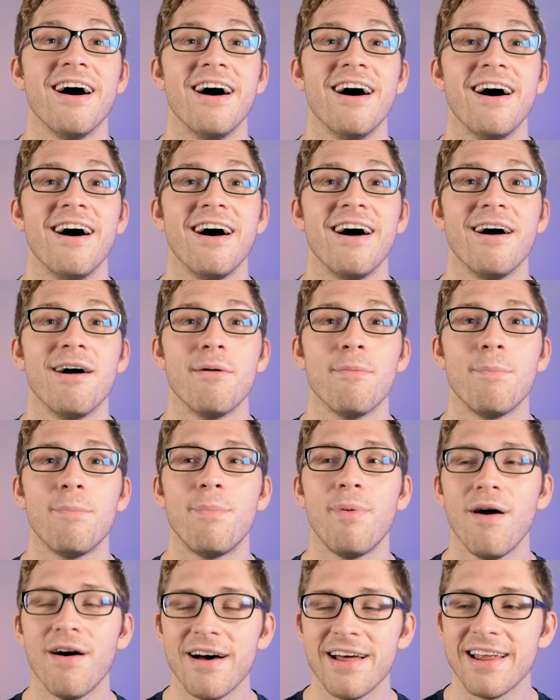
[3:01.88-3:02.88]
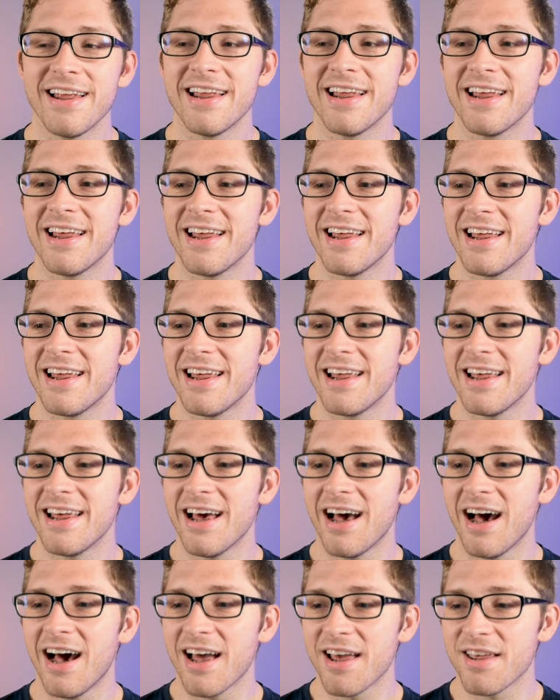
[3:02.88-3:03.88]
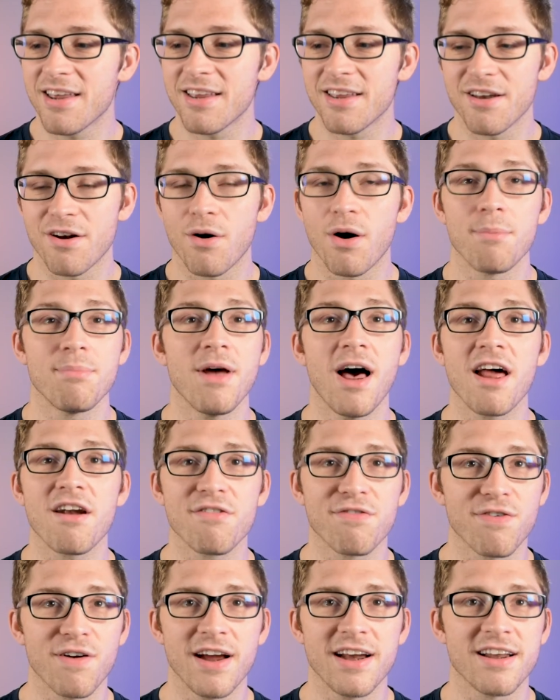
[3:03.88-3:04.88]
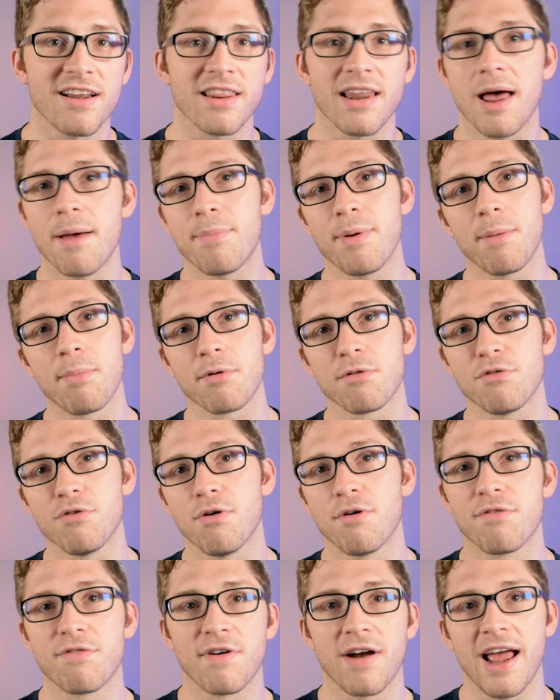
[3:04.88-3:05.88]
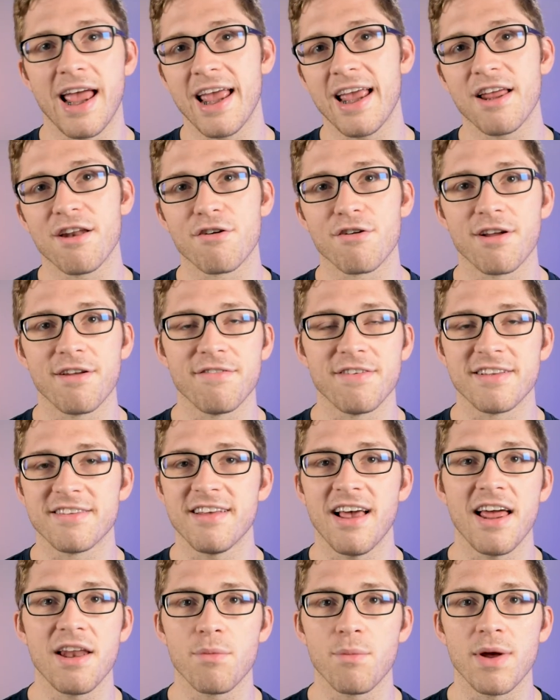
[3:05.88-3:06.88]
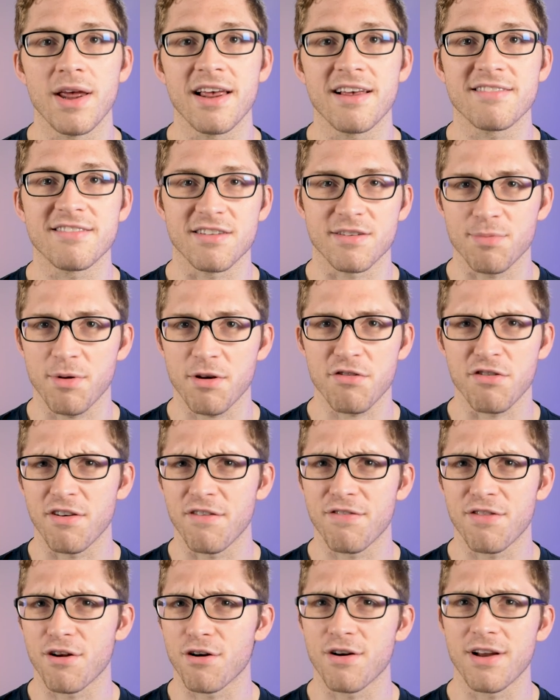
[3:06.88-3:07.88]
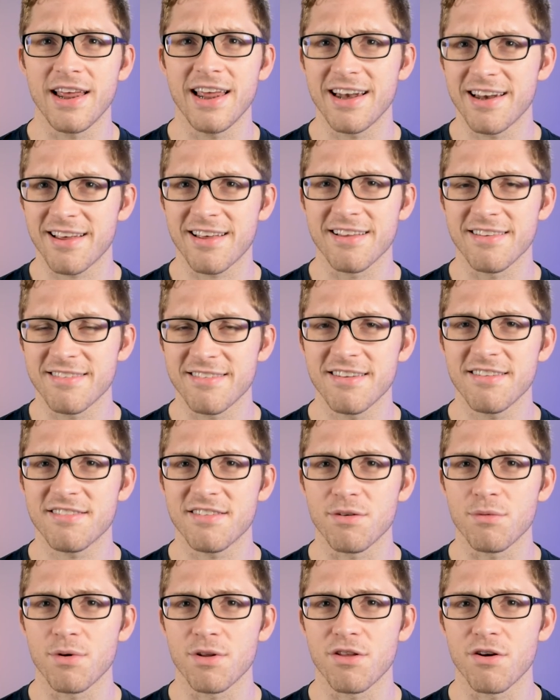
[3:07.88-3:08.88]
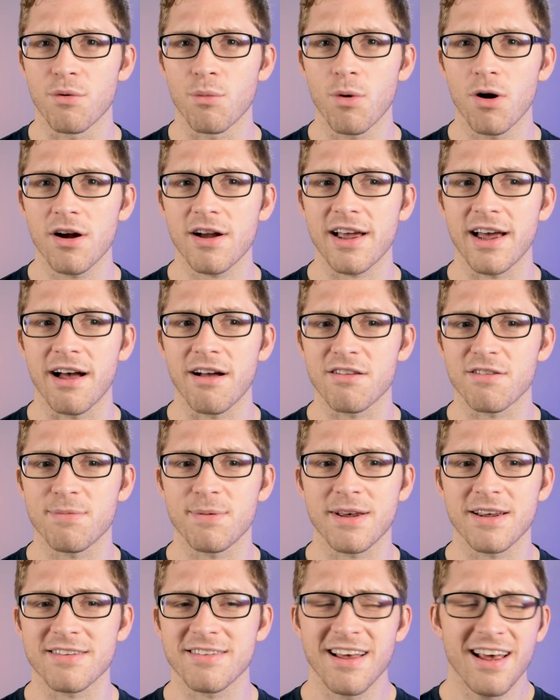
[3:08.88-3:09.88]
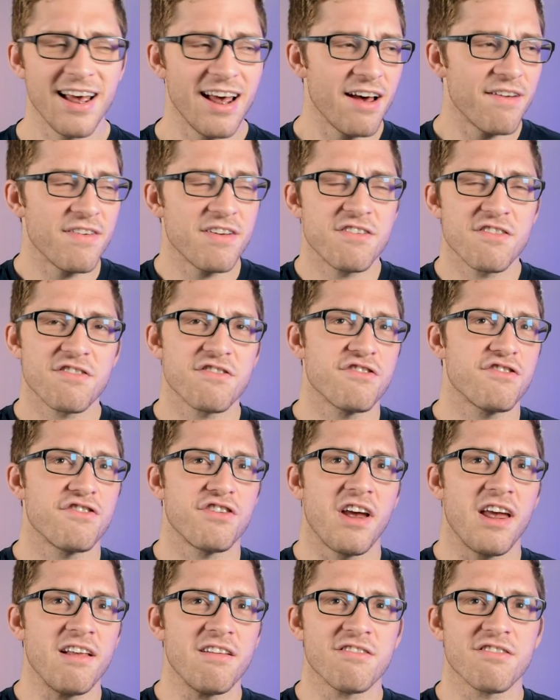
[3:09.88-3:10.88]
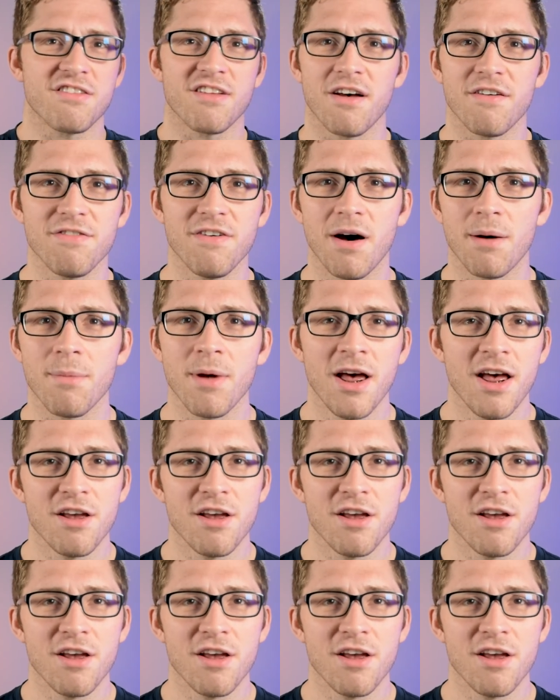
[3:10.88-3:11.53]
But I'm not afraid to let people do it for 8 or even 10 weeks, especially if they're inconsistent with their workouts, because if I just change stuff up,